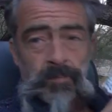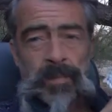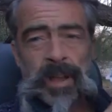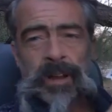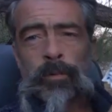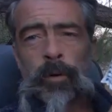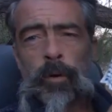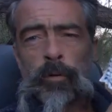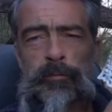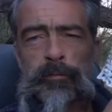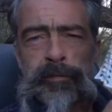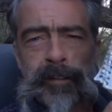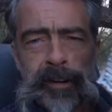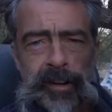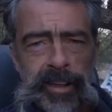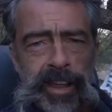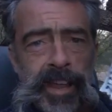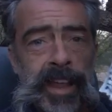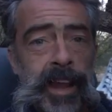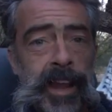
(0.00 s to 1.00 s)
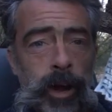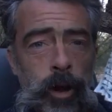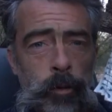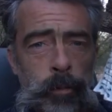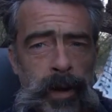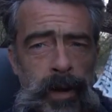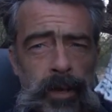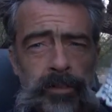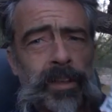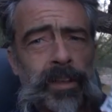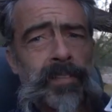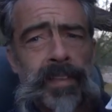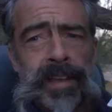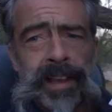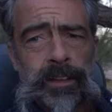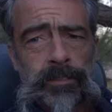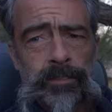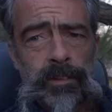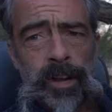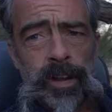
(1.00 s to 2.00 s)
I wrote funky here because I
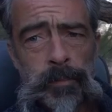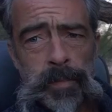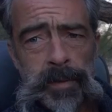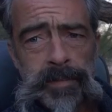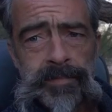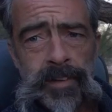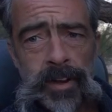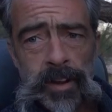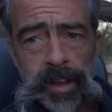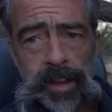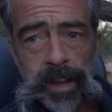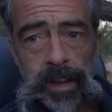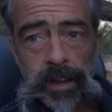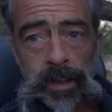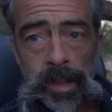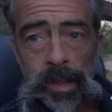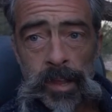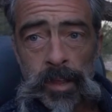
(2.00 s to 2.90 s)
think it's going to be funky.